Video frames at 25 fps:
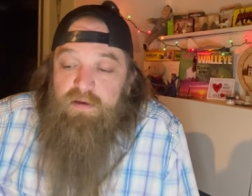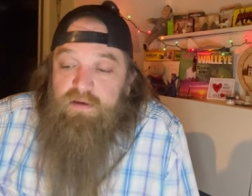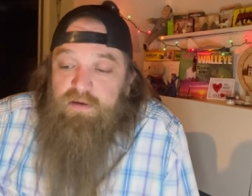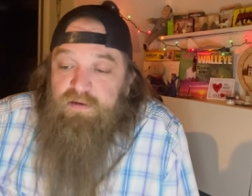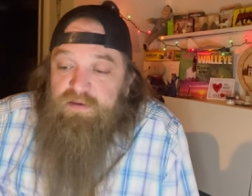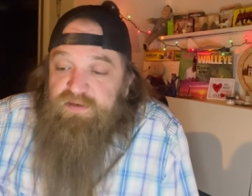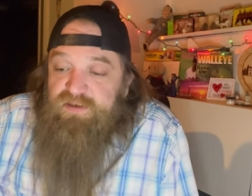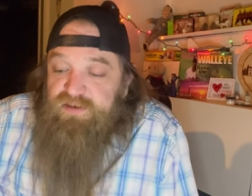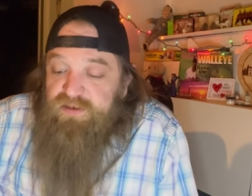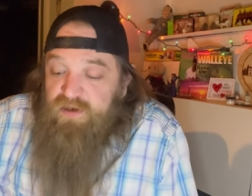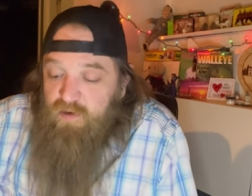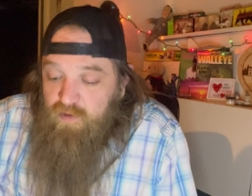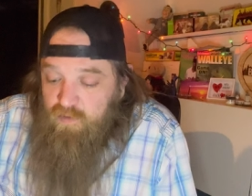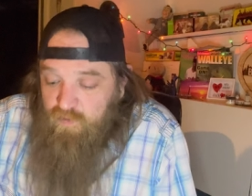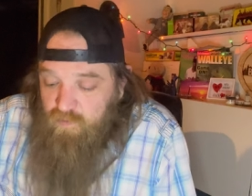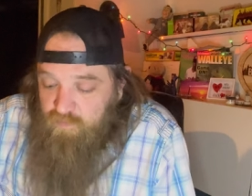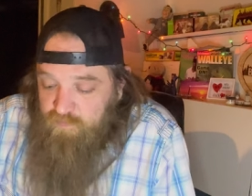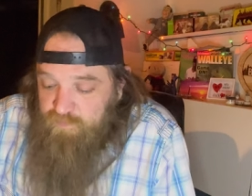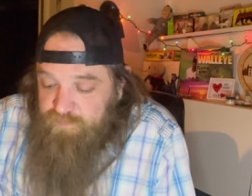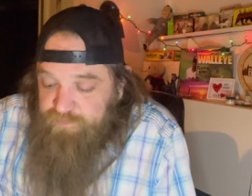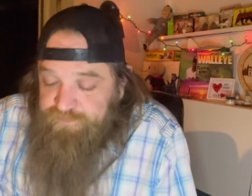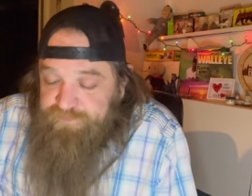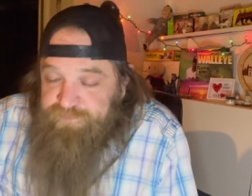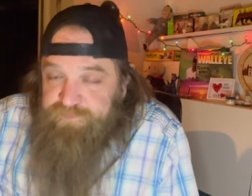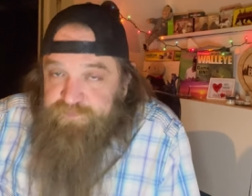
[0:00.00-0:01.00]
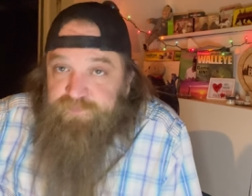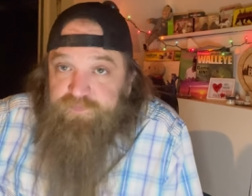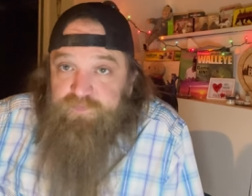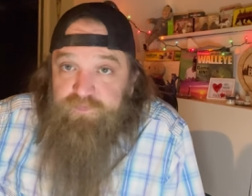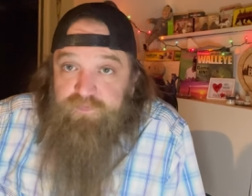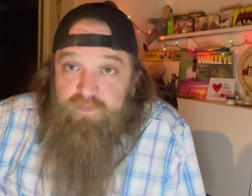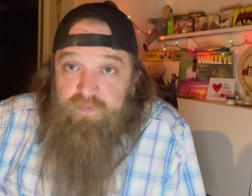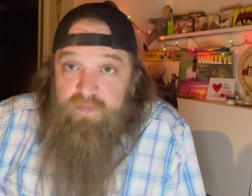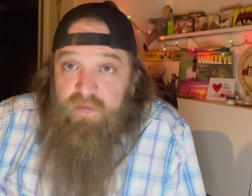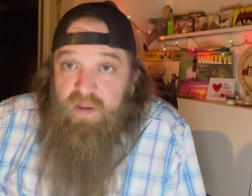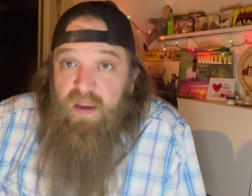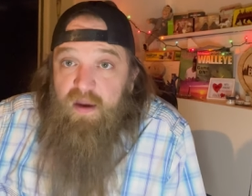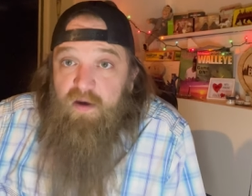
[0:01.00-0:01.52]
So,
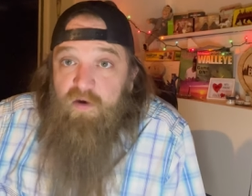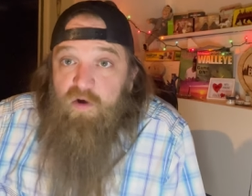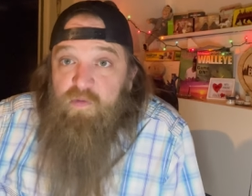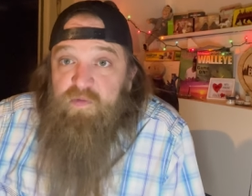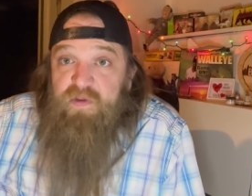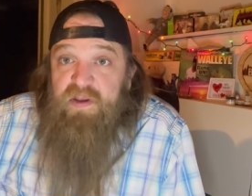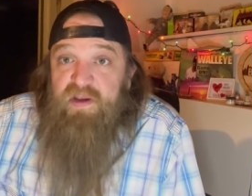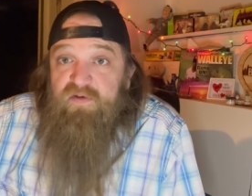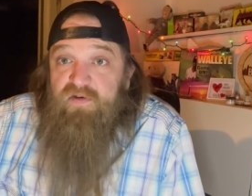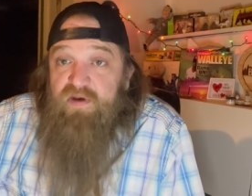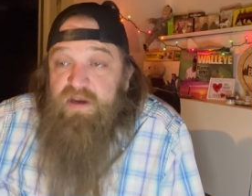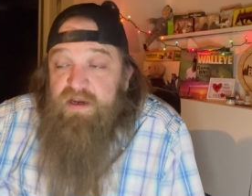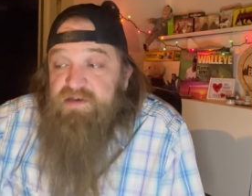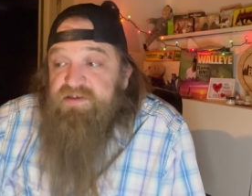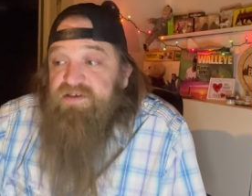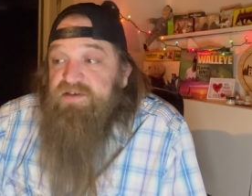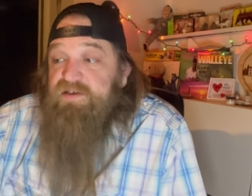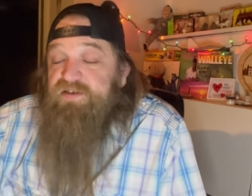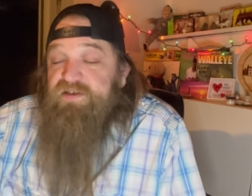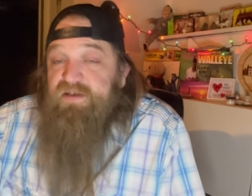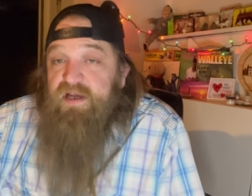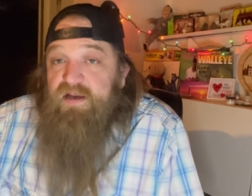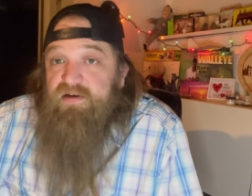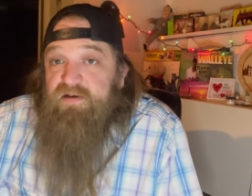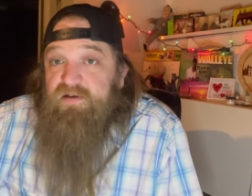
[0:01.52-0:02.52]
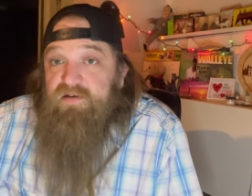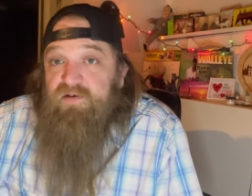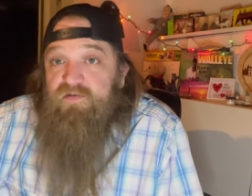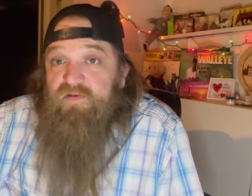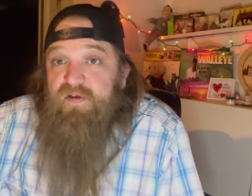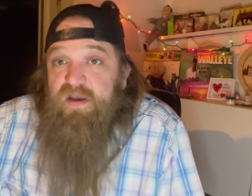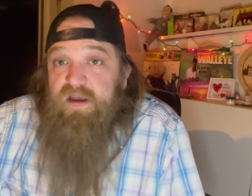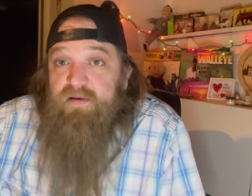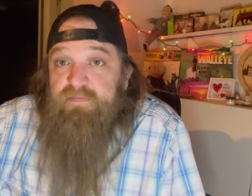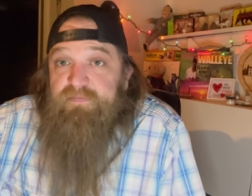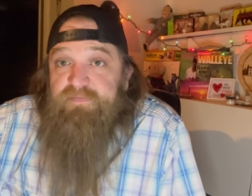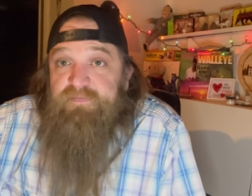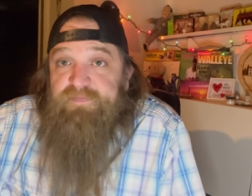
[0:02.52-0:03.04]
I hope that you guys decide to do
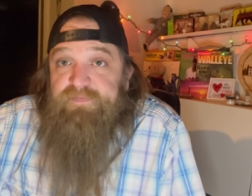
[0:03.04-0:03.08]
that.